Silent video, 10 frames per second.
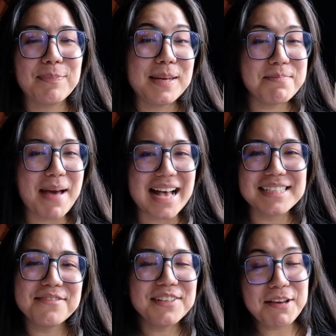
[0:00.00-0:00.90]
been
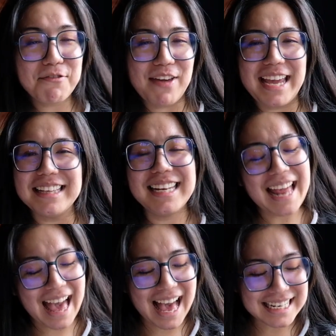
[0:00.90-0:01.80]
massively failing
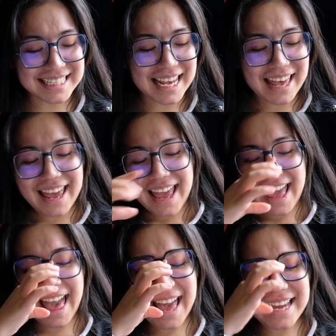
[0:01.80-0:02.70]
at,
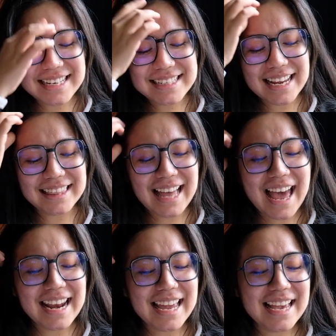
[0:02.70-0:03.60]
and
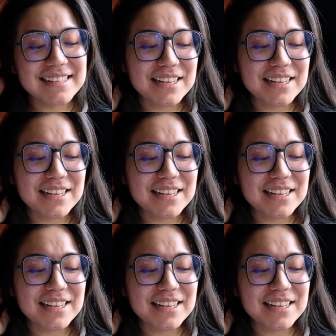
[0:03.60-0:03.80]
that is